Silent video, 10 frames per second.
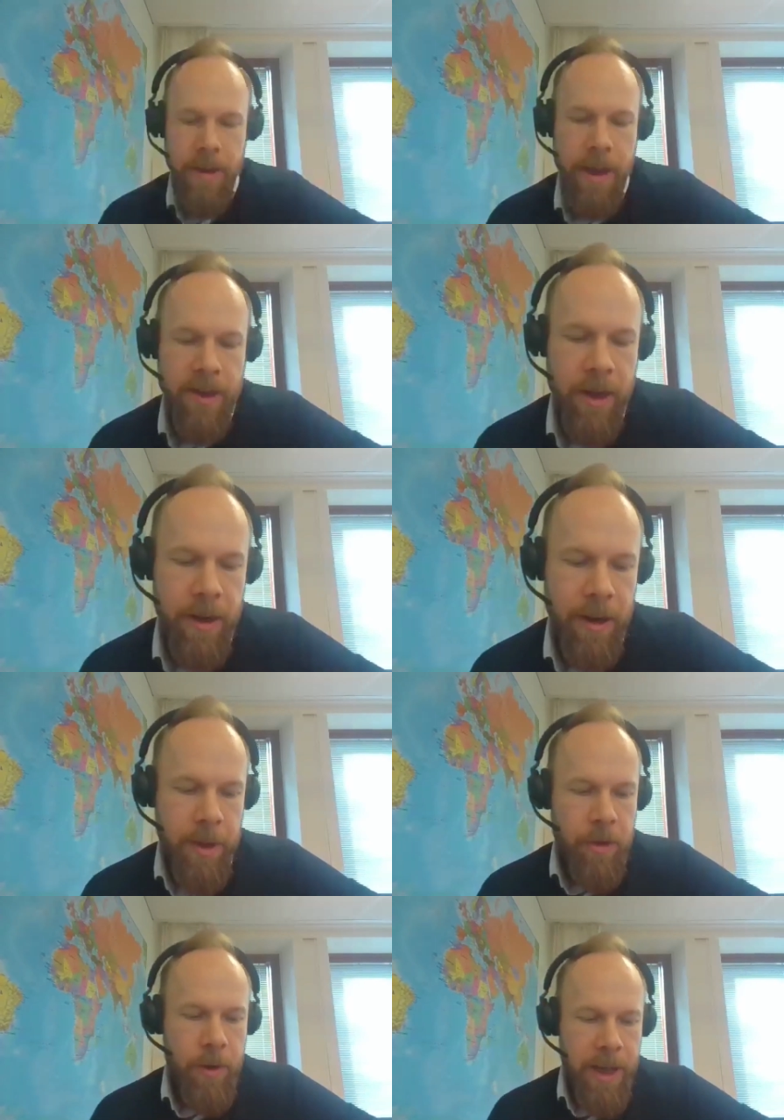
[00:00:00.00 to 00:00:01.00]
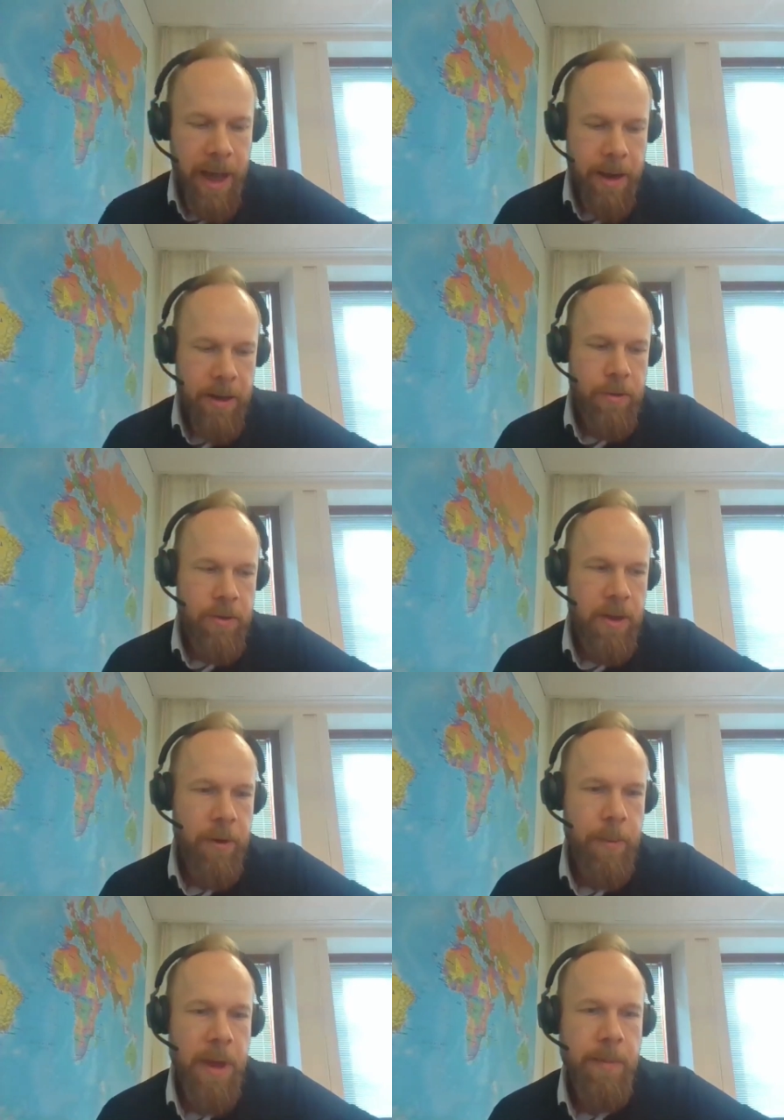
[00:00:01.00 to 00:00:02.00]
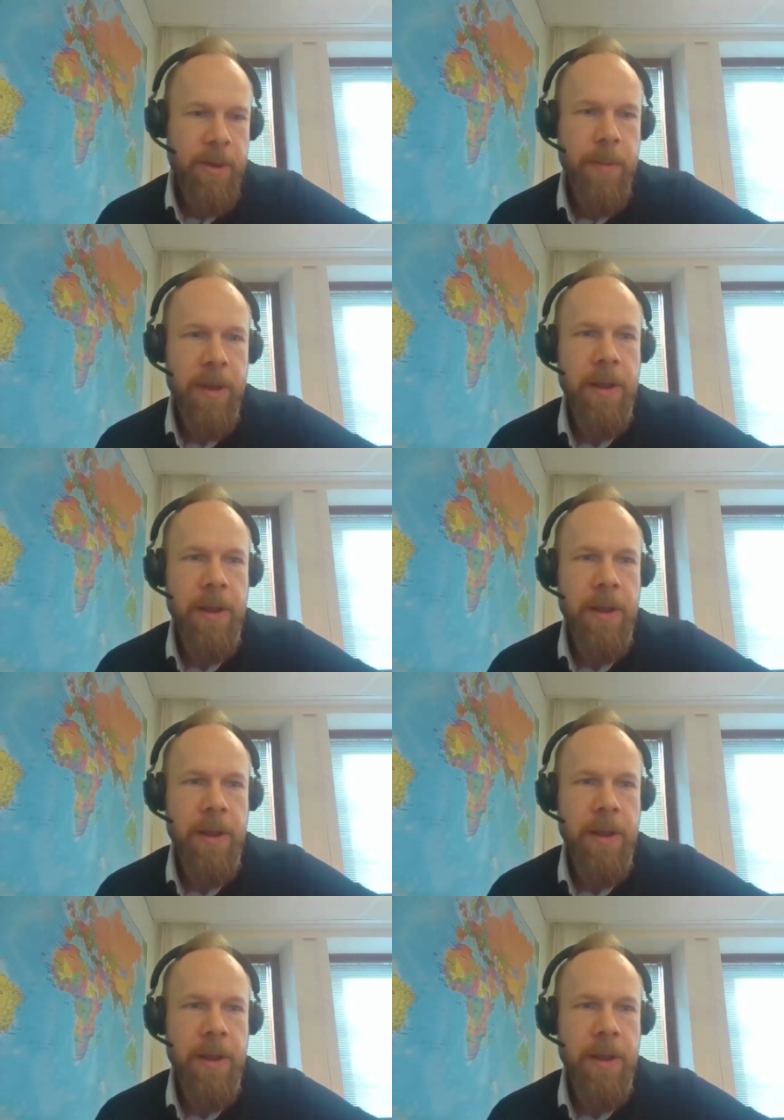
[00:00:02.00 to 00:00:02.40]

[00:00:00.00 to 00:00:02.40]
Yeah, exactly. I mean, you can use them for payments, but